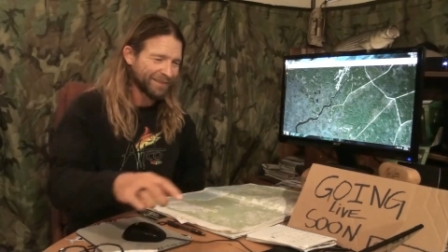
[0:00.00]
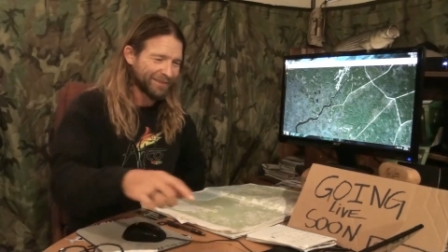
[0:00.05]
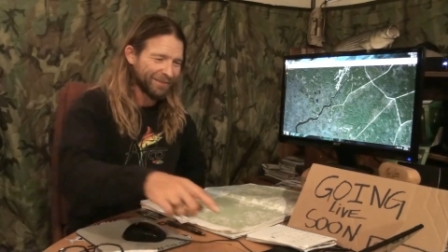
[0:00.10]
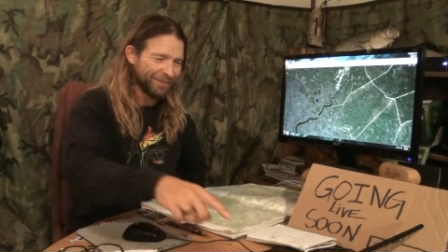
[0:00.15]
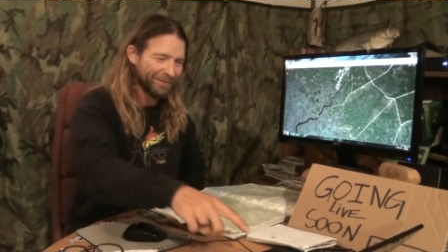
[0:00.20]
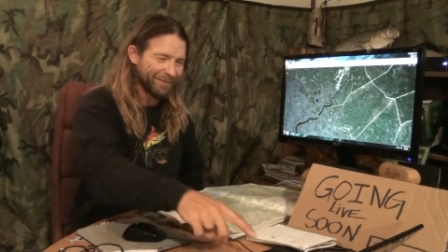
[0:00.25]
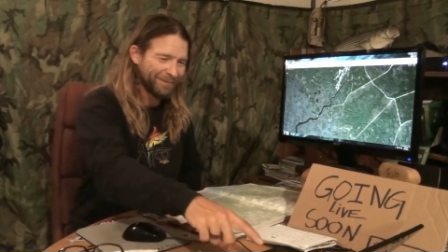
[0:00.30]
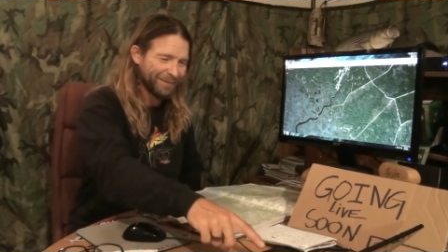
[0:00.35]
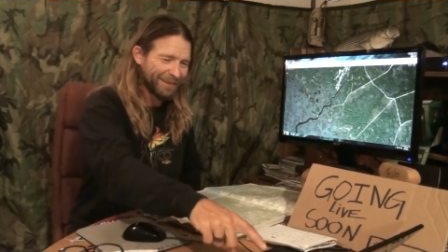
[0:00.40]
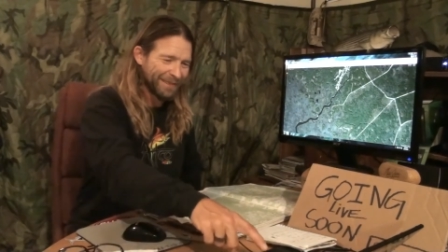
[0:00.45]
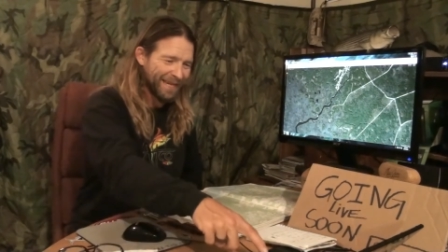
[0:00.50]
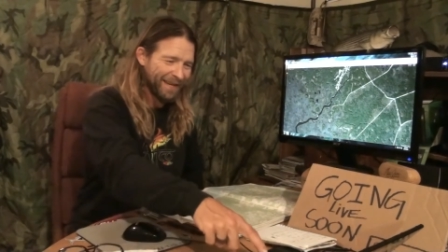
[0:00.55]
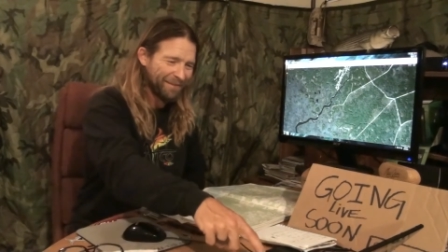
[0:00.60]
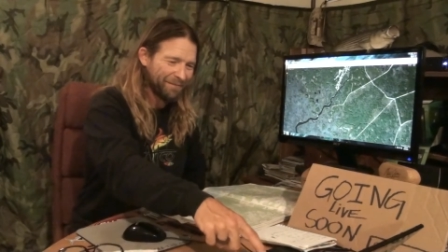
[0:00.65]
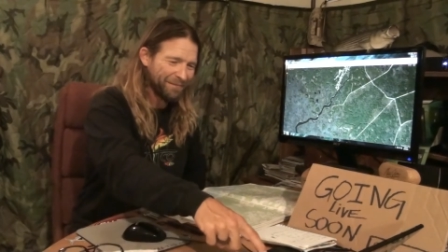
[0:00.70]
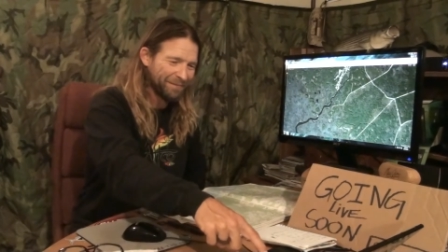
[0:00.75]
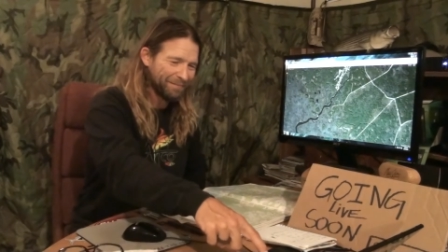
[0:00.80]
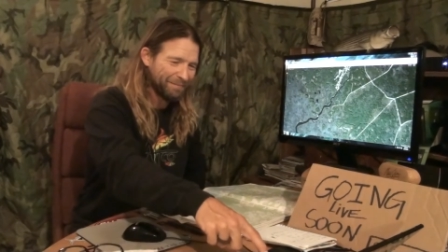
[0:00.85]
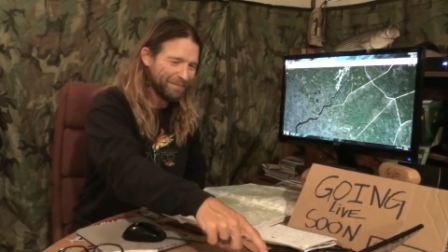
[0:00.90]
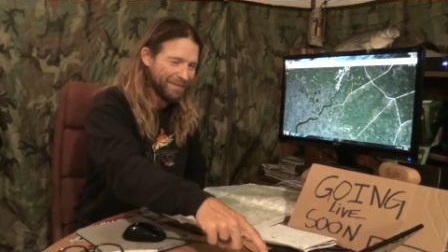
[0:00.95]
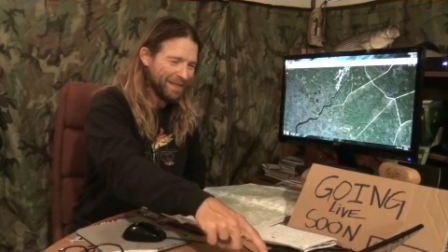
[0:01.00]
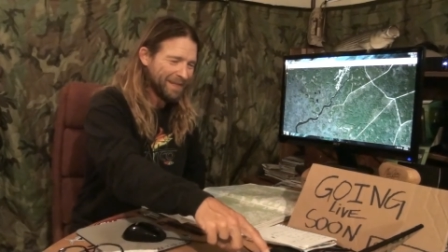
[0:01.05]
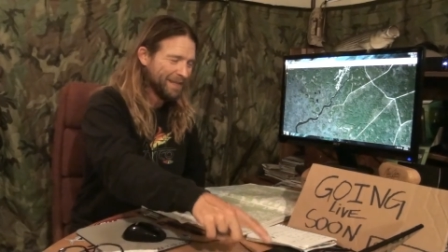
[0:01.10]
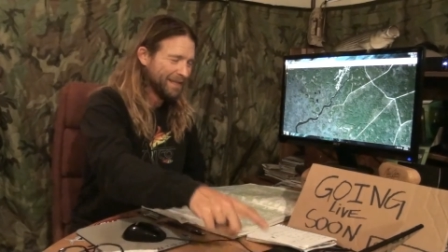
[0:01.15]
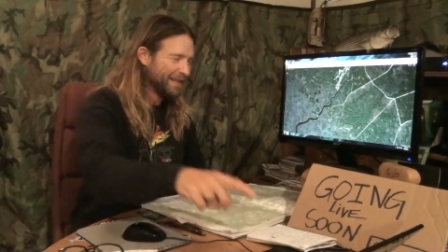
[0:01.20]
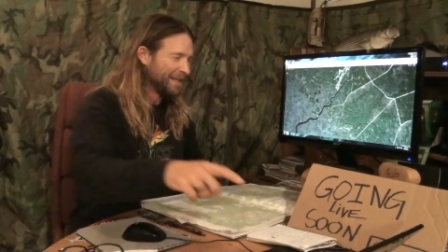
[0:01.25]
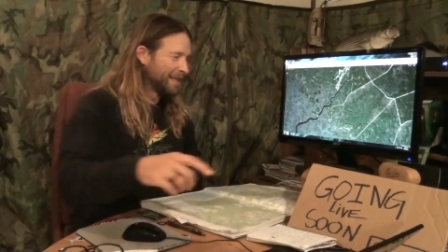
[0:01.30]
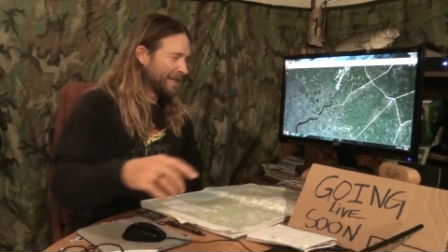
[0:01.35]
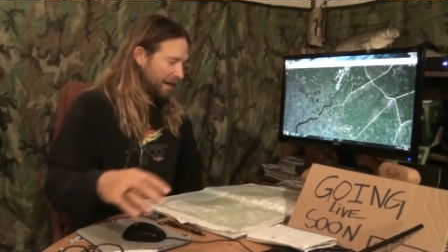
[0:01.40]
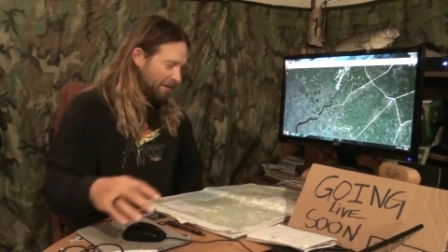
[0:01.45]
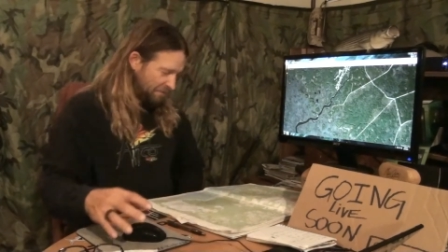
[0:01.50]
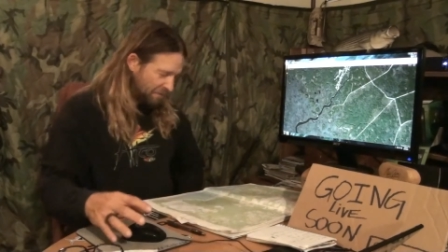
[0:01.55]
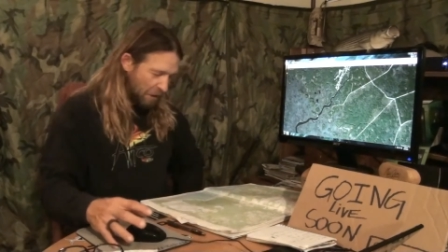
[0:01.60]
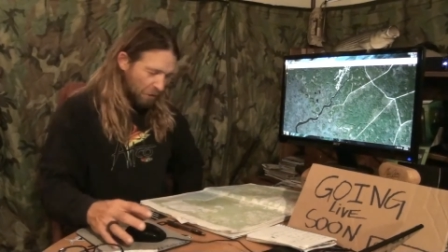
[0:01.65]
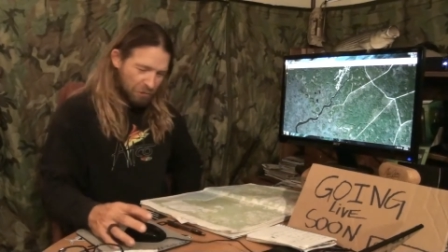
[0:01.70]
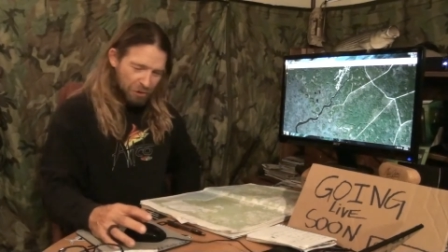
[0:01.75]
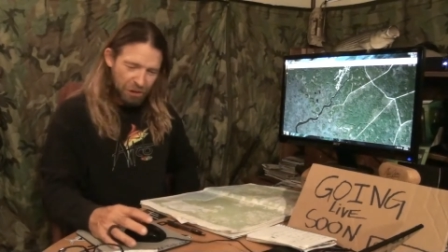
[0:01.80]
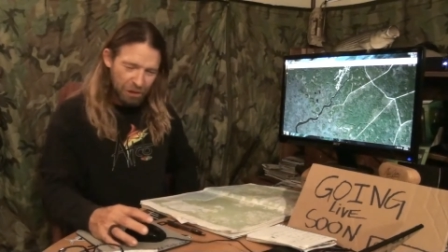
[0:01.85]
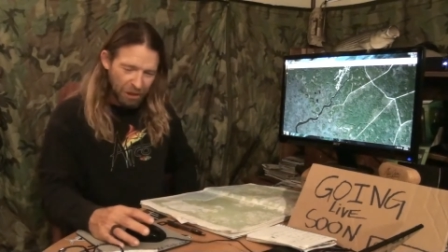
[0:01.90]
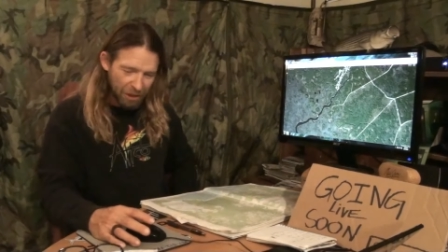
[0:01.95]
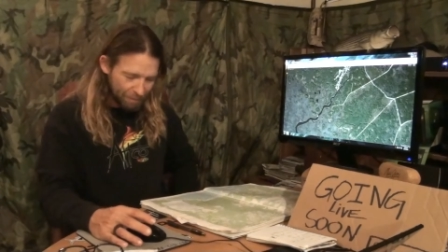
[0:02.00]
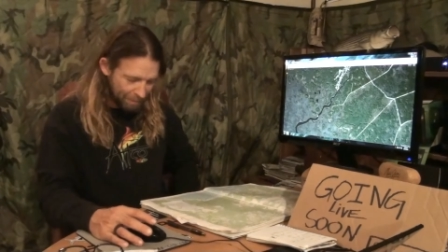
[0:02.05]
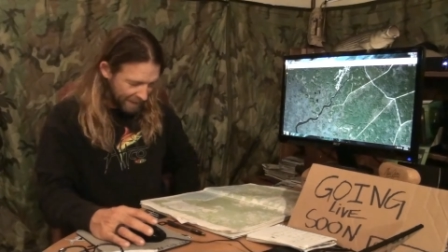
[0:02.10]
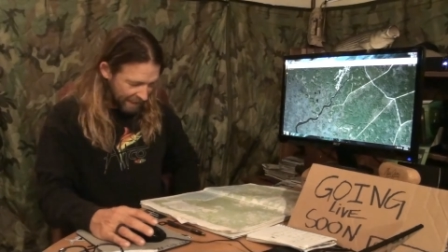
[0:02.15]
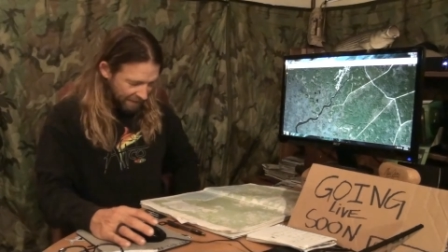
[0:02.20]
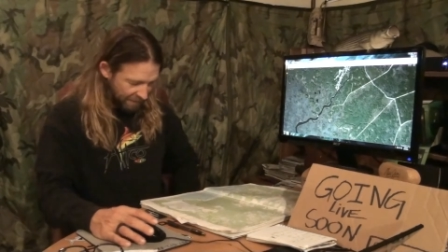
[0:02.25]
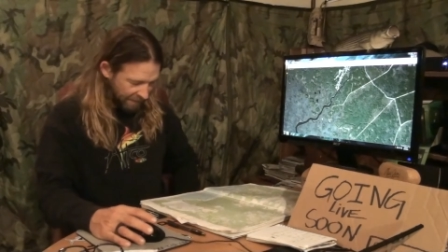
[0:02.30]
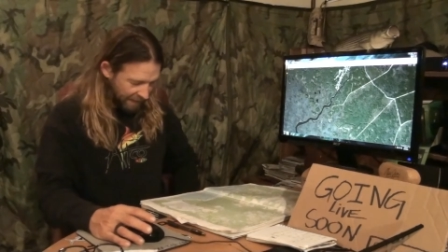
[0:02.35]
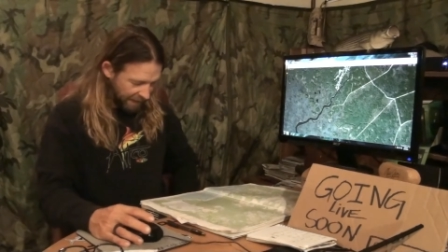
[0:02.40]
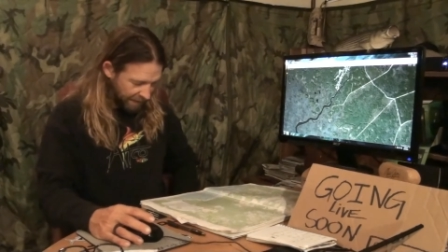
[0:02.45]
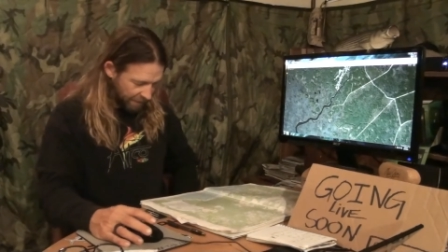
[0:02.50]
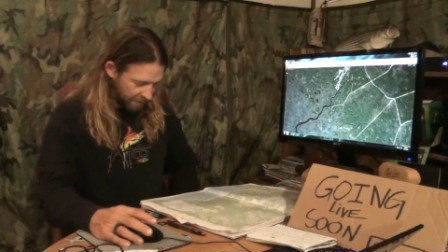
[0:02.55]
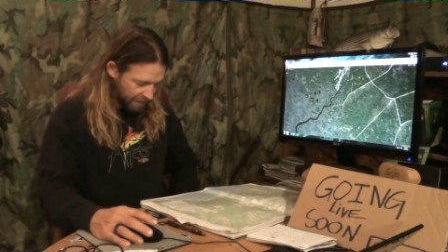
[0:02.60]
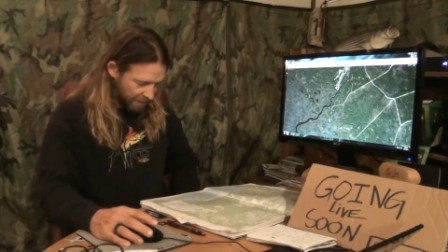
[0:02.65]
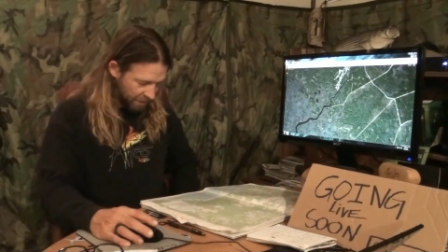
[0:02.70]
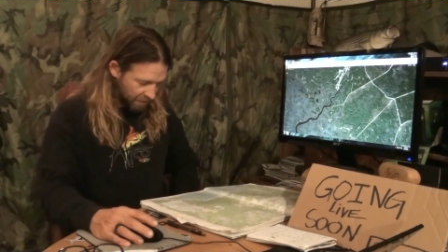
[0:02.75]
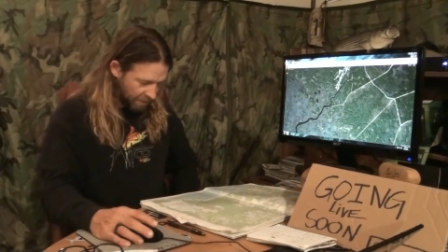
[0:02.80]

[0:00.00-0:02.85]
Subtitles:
So it was kind of. I felt good being there.